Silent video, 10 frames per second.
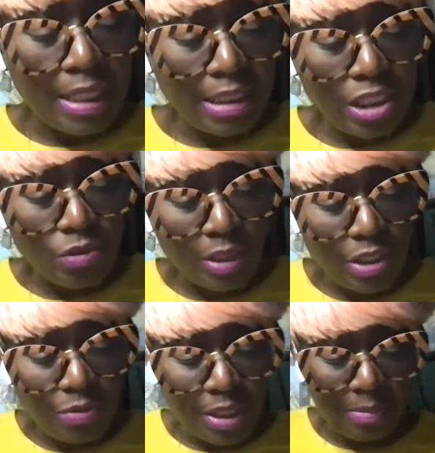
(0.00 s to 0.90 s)
In
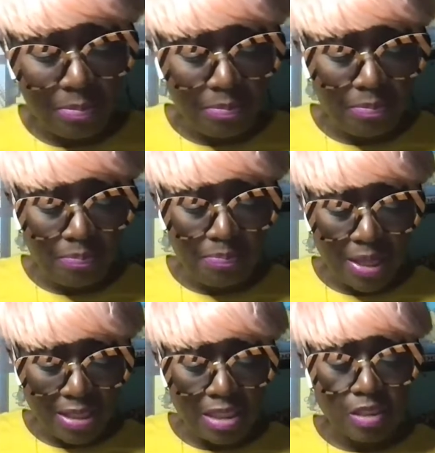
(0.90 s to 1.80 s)
1923,
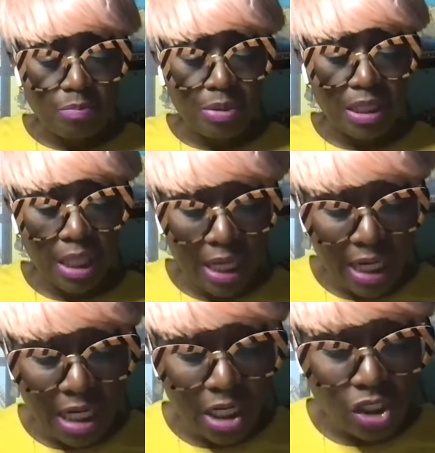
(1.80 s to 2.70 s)
Bessie's
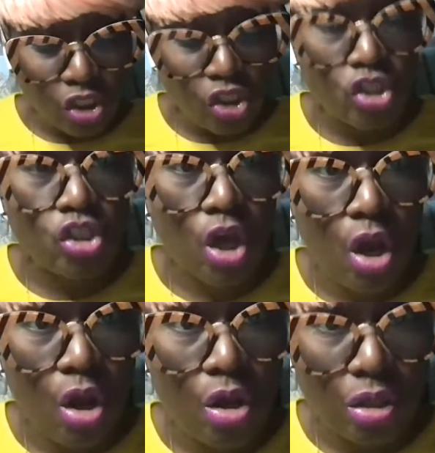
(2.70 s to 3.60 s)
plane
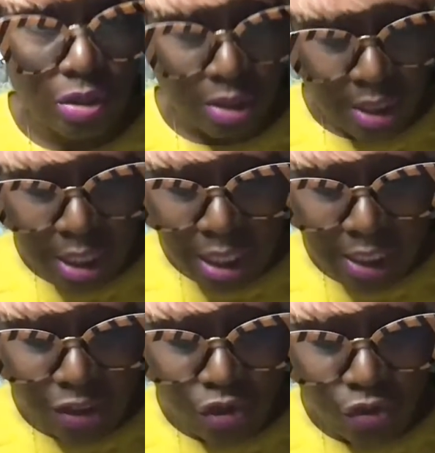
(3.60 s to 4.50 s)
stalled
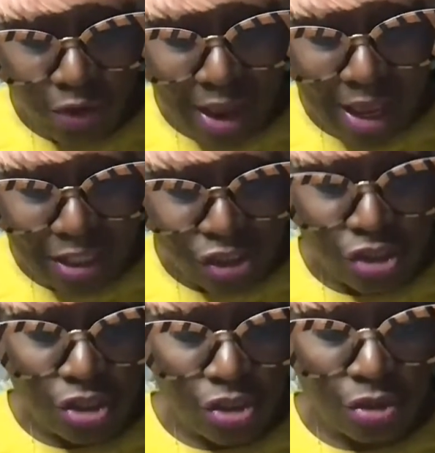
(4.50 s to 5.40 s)
and
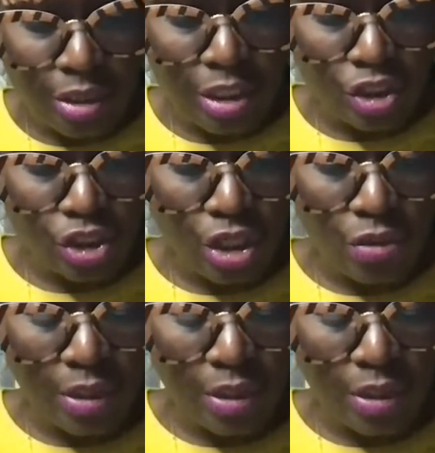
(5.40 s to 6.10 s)
crashed during